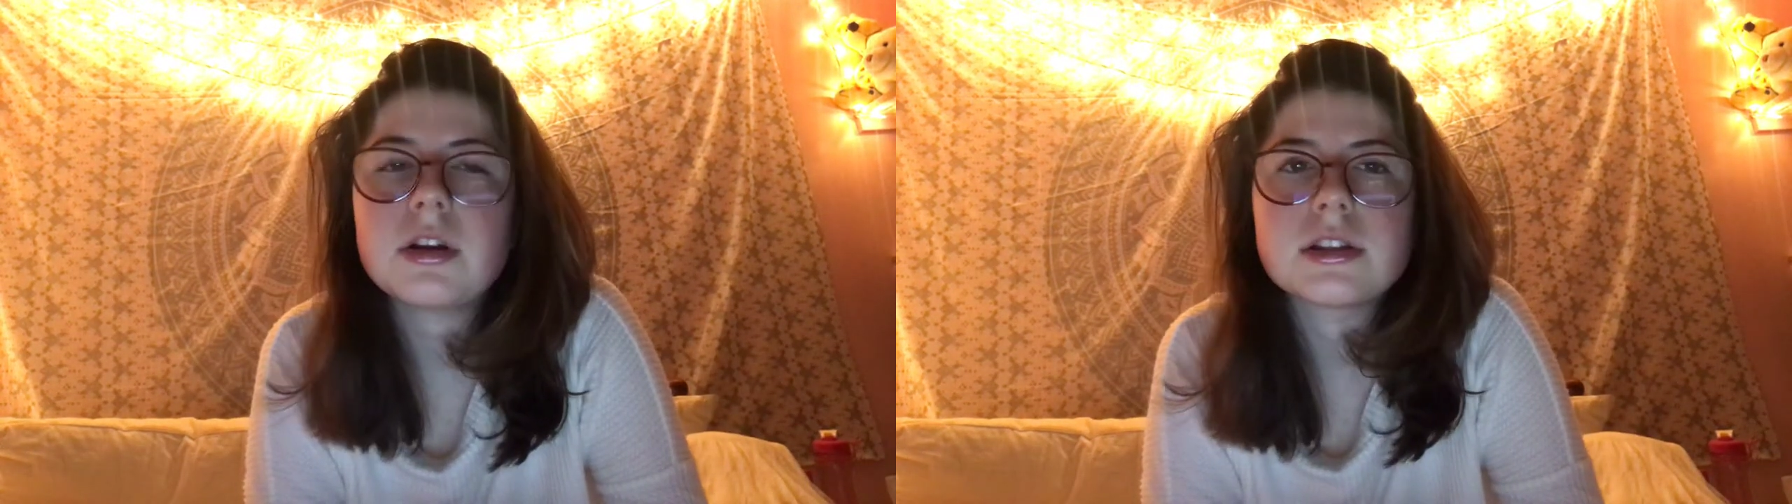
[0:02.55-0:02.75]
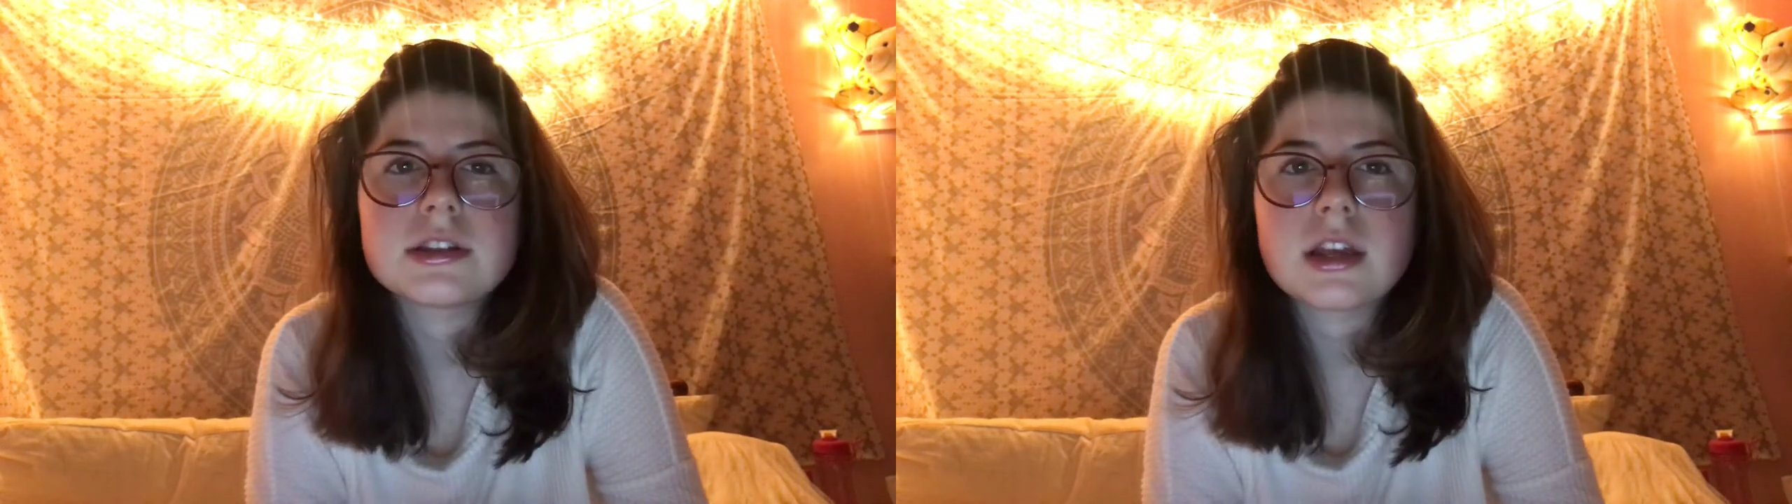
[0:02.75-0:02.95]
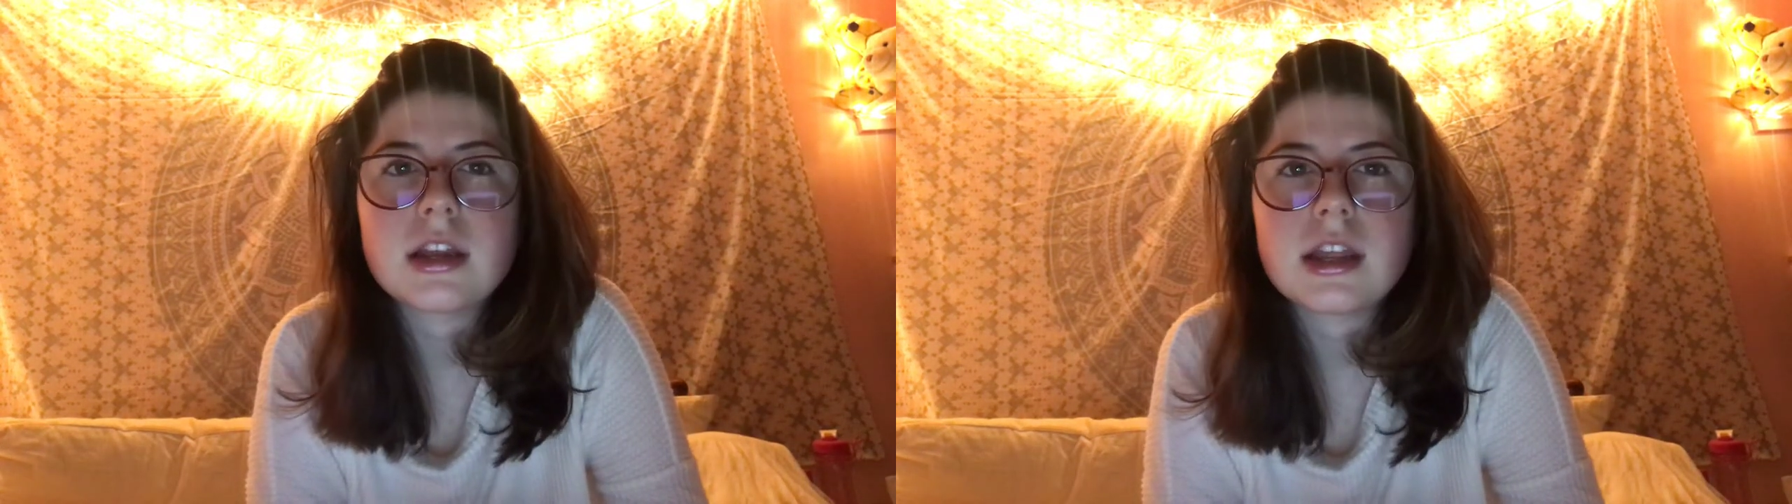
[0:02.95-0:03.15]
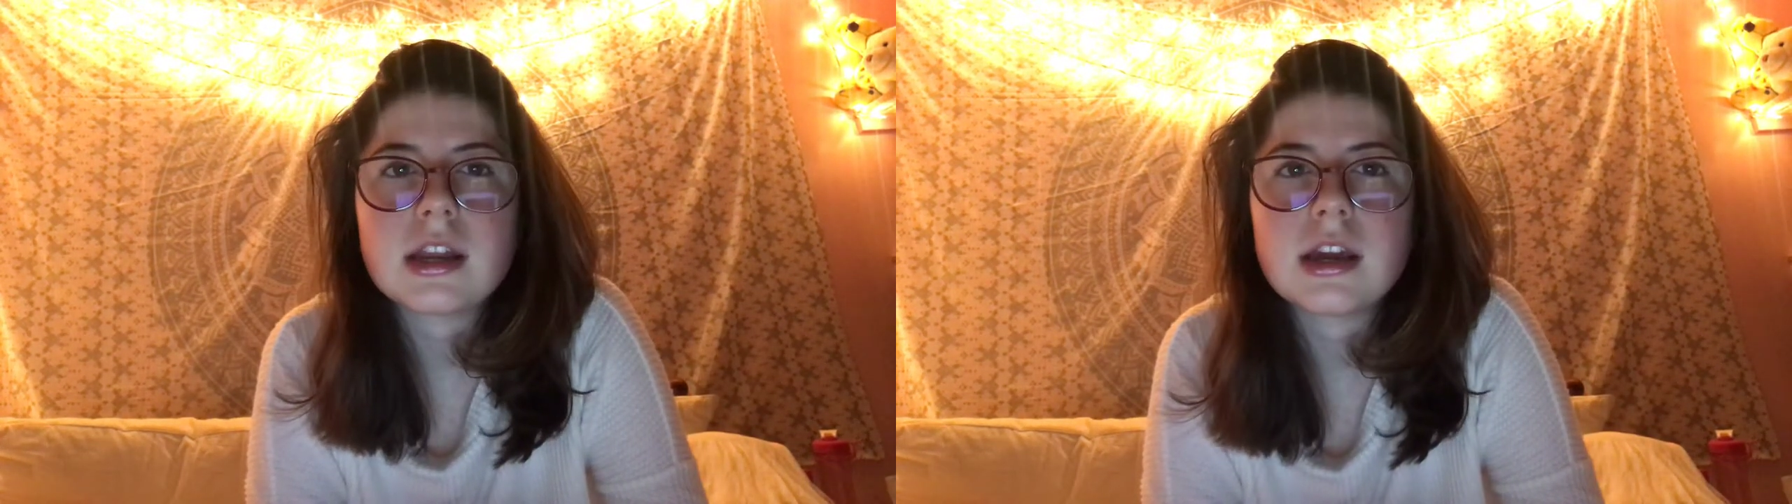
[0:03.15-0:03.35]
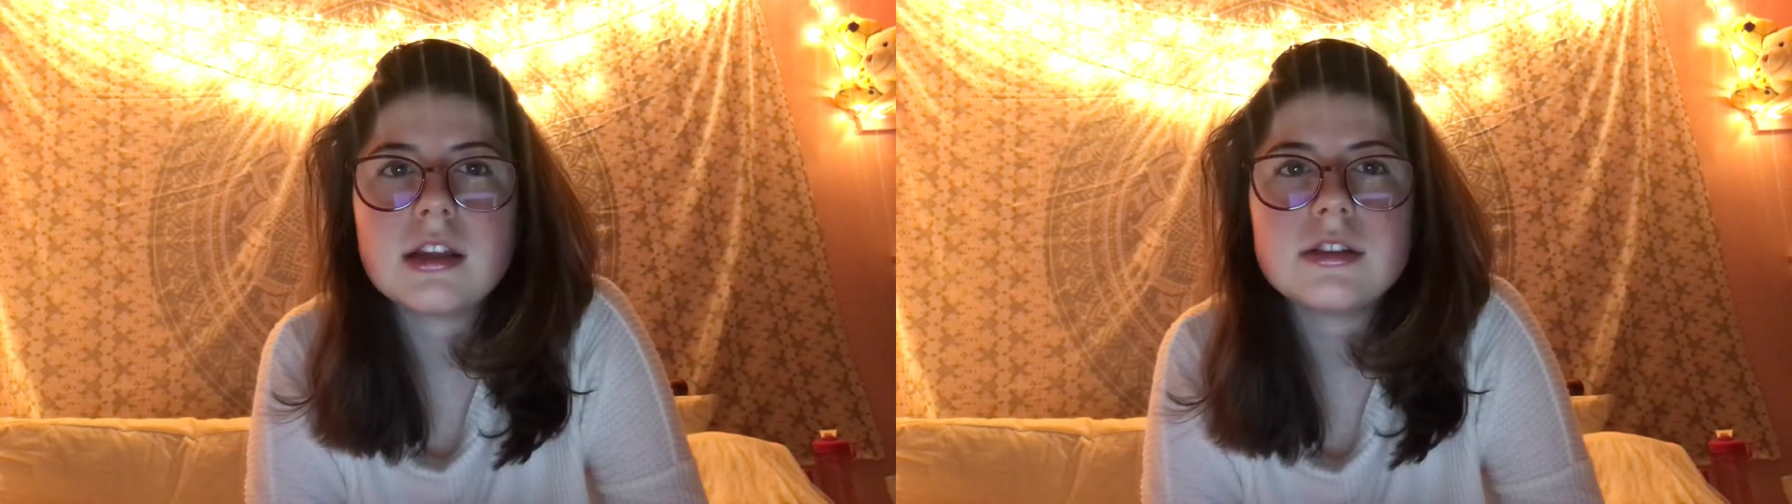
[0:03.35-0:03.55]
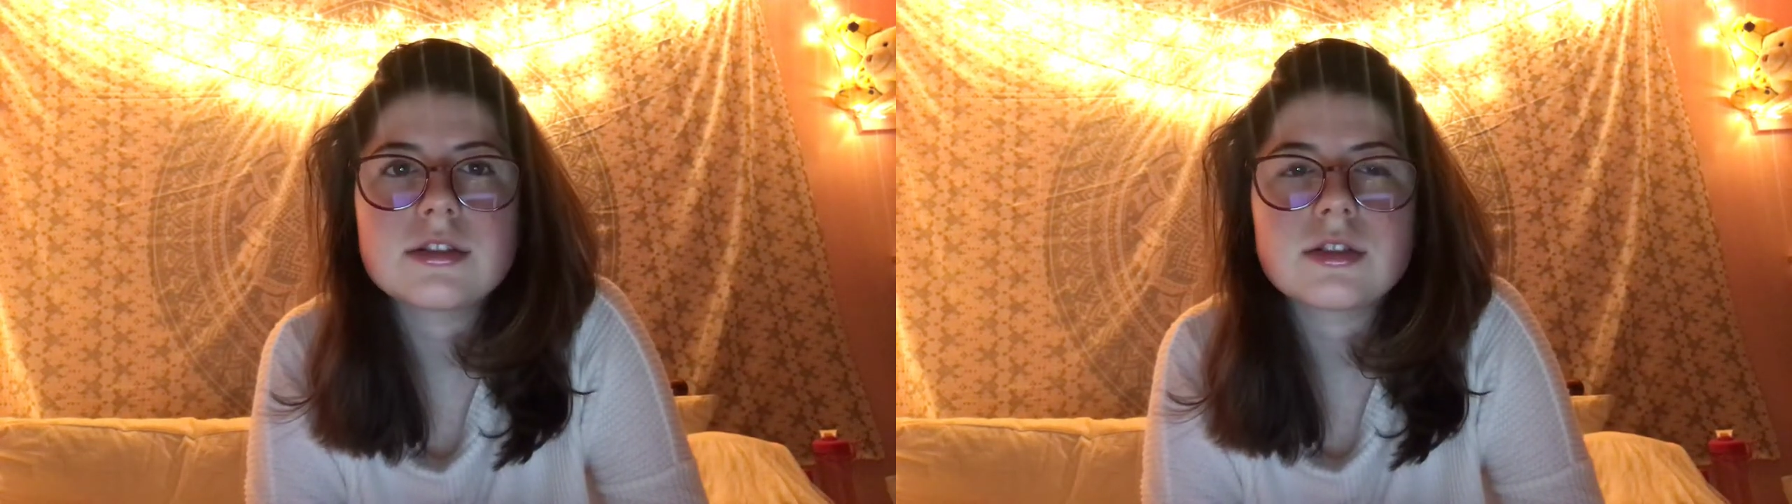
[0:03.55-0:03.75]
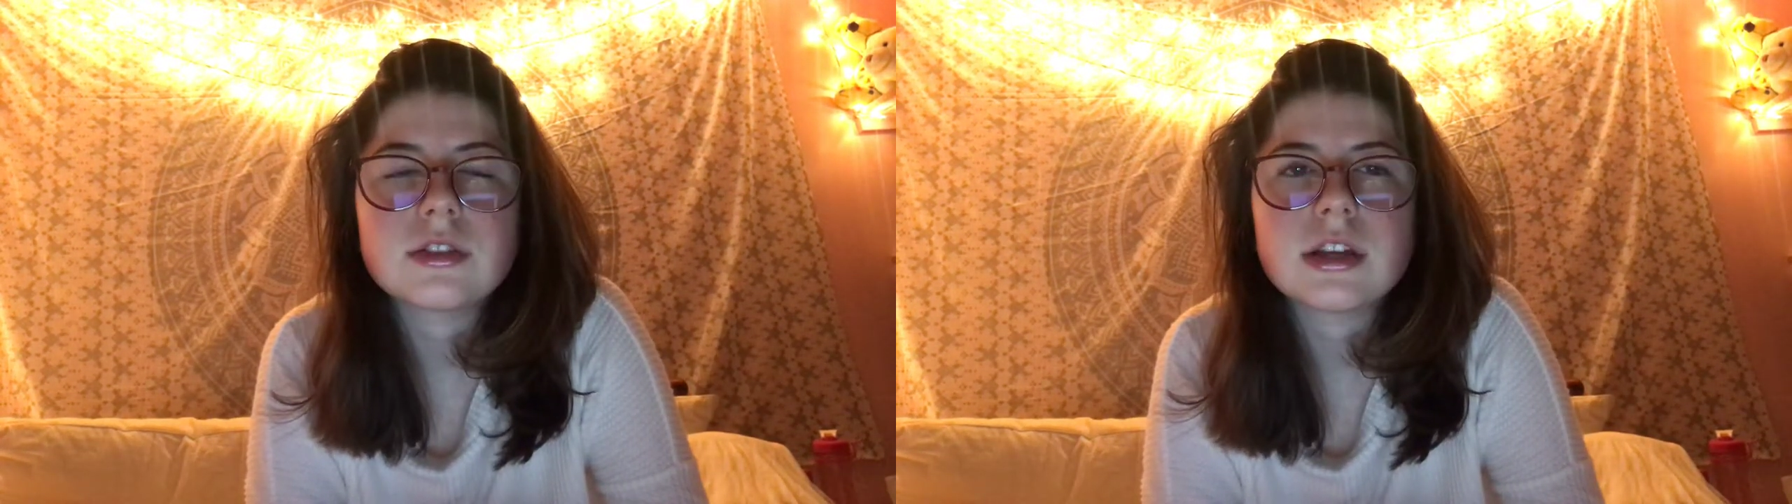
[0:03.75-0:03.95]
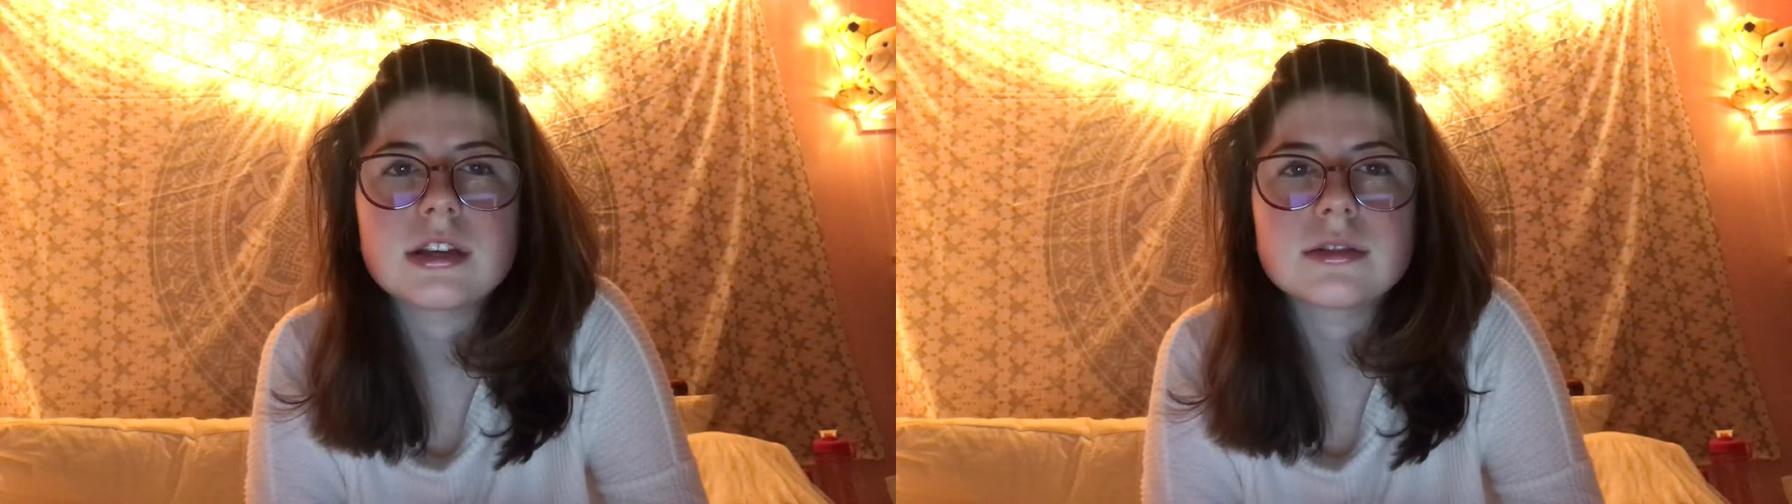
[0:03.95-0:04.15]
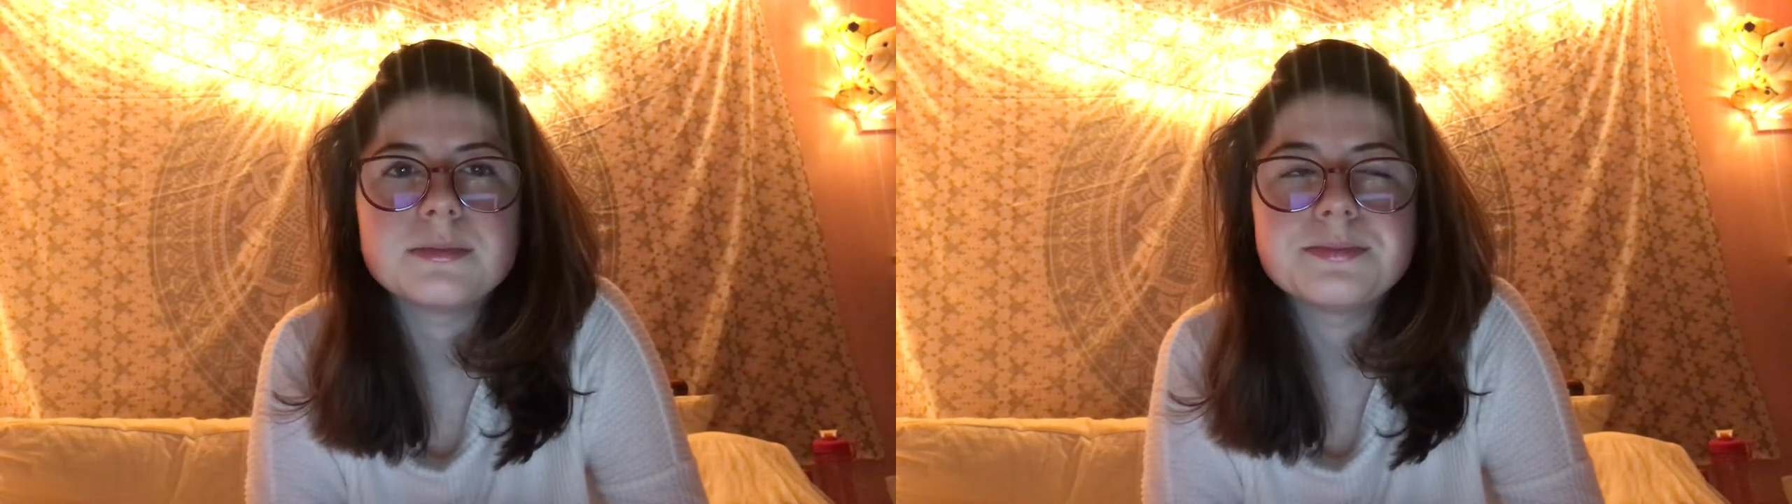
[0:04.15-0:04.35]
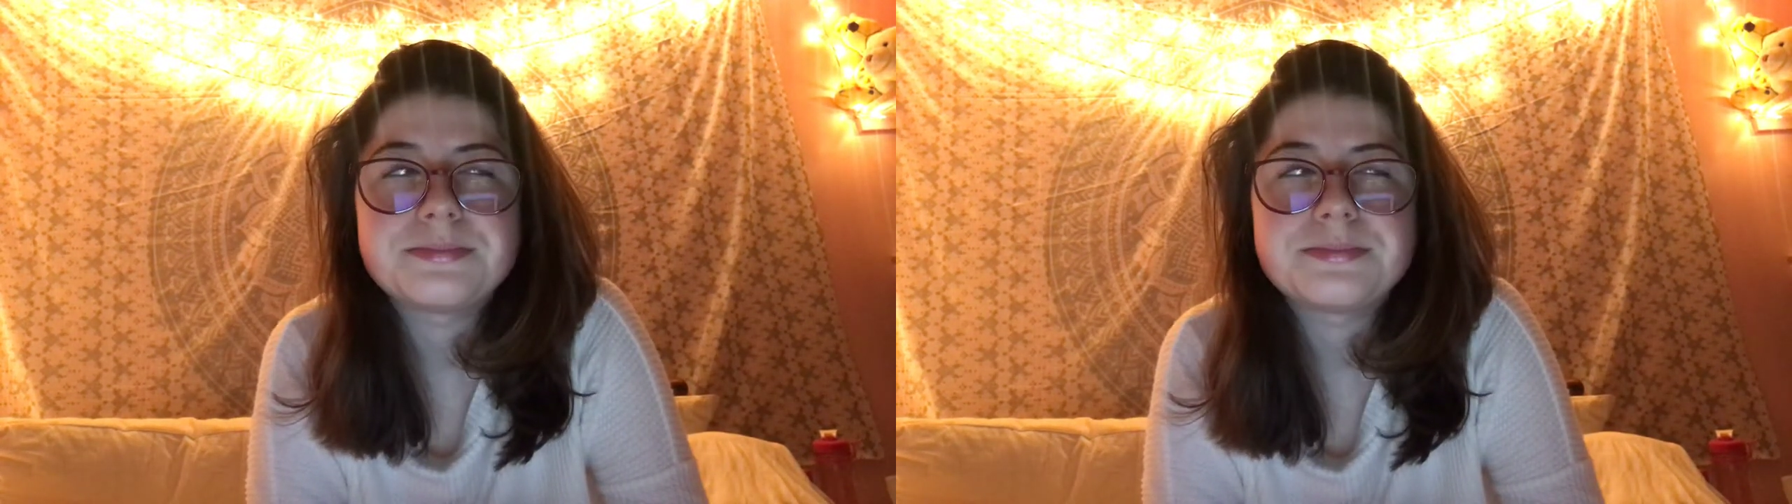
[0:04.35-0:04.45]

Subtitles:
on a Sunday night, so like,